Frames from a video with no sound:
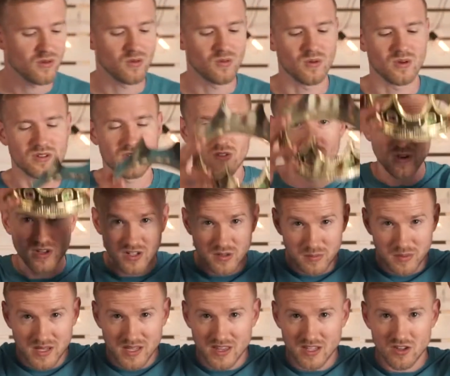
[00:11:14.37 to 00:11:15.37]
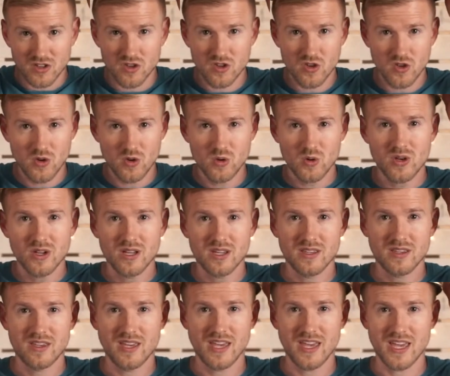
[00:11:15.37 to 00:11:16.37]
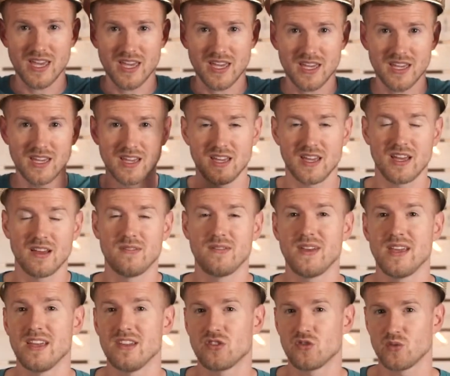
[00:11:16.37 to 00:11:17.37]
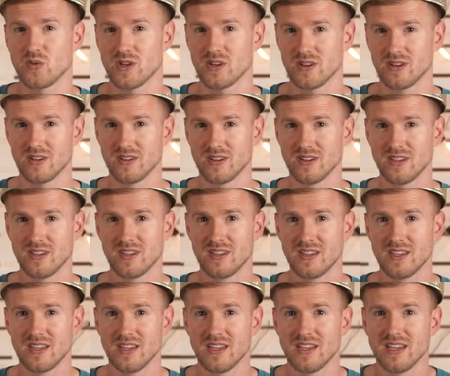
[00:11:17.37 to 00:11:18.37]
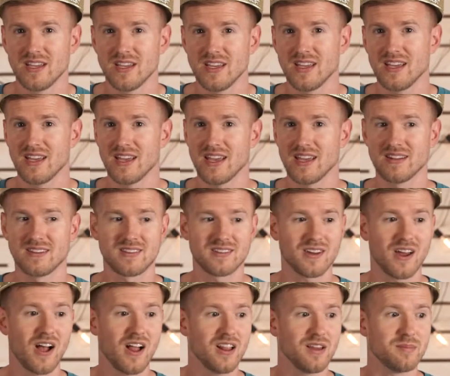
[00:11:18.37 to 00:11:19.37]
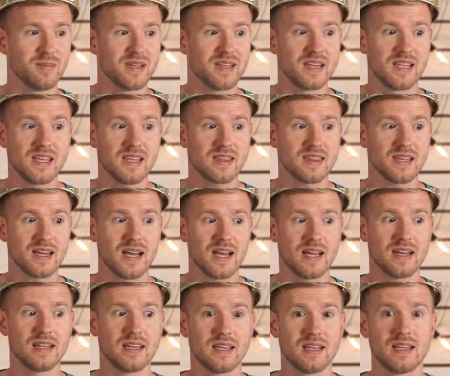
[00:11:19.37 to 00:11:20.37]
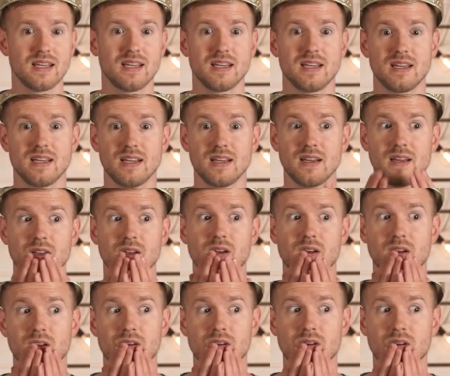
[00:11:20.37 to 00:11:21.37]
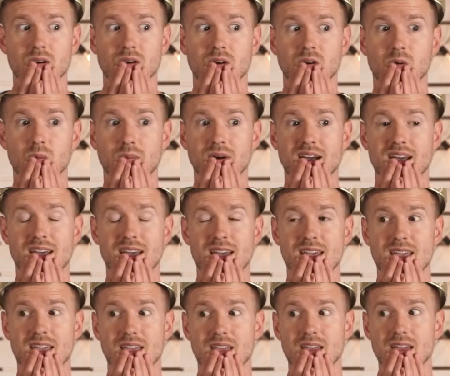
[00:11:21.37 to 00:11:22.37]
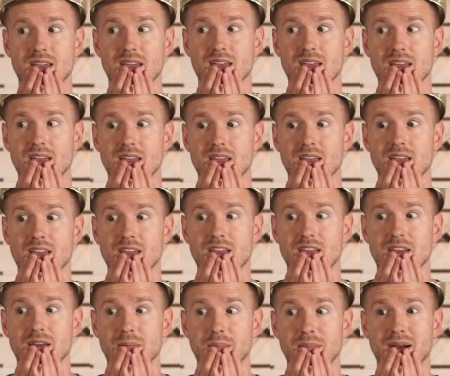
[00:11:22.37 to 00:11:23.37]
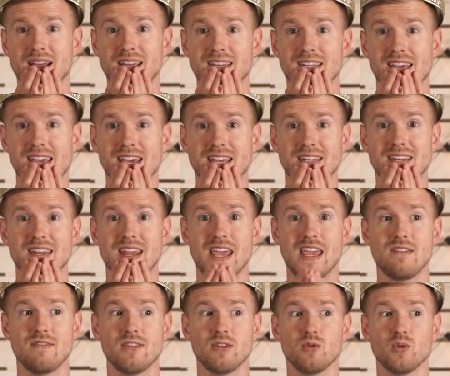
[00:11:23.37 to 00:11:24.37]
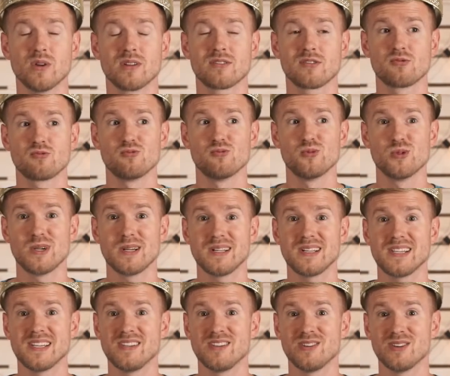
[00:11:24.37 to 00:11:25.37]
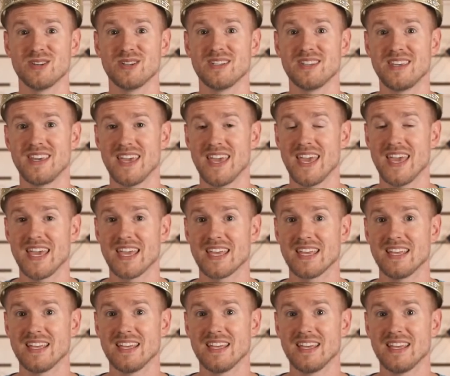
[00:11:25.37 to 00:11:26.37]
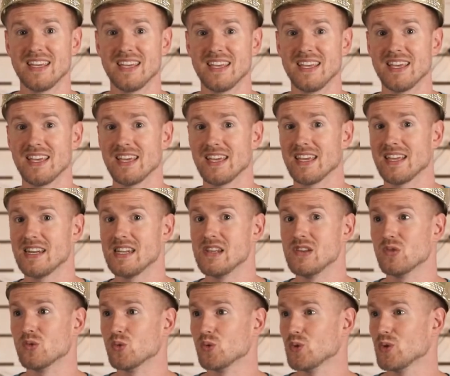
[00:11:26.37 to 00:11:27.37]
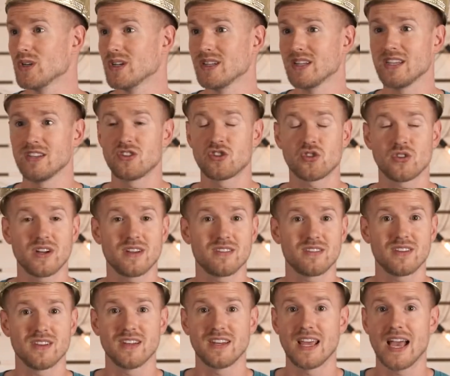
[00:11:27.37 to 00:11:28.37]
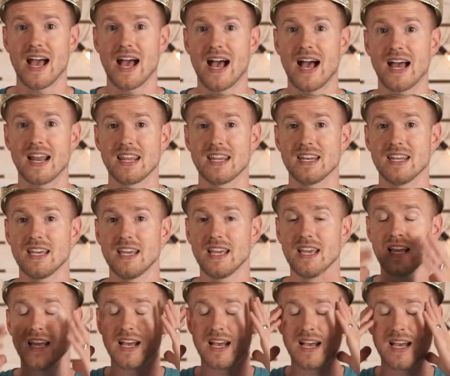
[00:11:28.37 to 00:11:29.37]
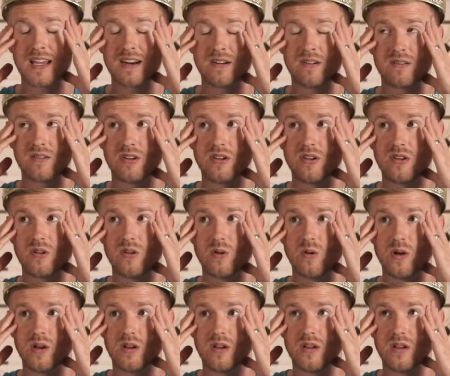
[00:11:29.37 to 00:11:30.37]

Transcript: was going to be the new king of Israel. And Solomon, he thought, oh my dad David was a really good king, and he really trusted God, and I don't know